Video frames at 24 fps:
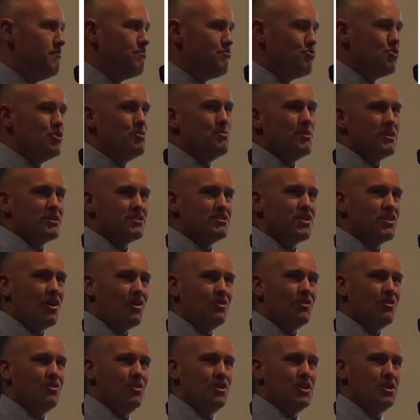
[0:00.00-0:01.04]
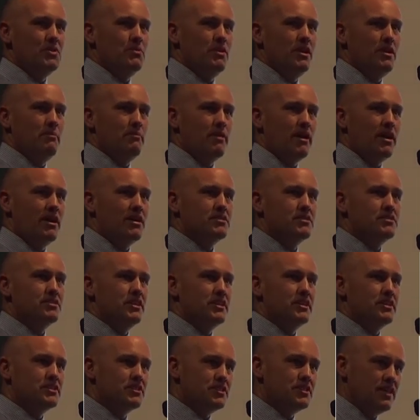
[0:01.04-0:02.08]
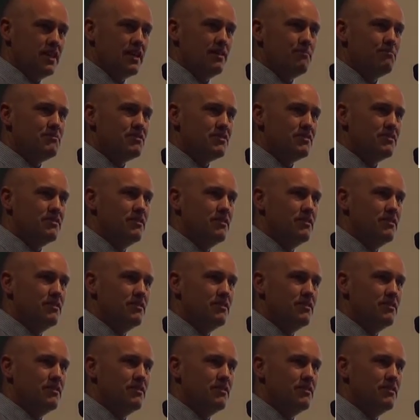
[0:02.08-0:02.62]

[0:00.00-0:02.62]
pretty much don't earn you any marks, except